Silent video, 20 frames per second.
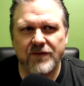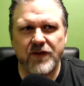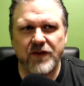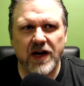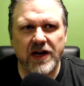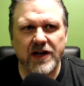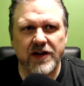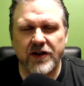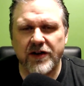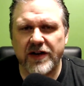
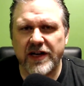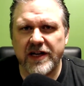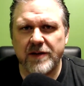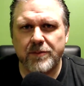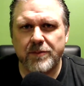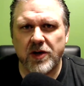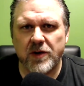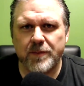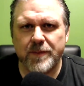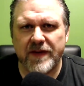fucking Ernie and
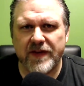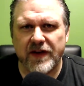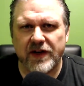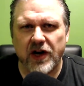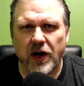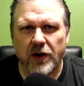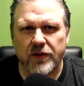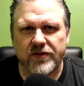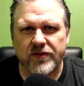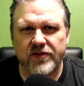Bert be the
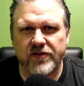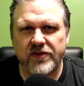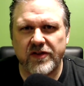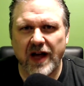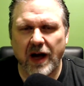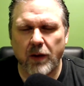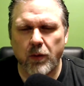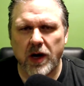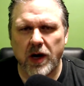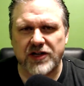ghosts.
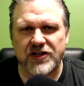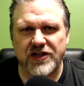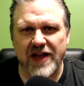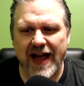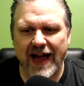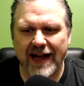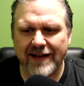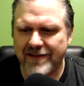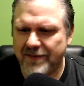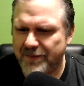I'll watch
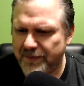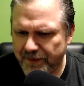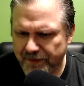that.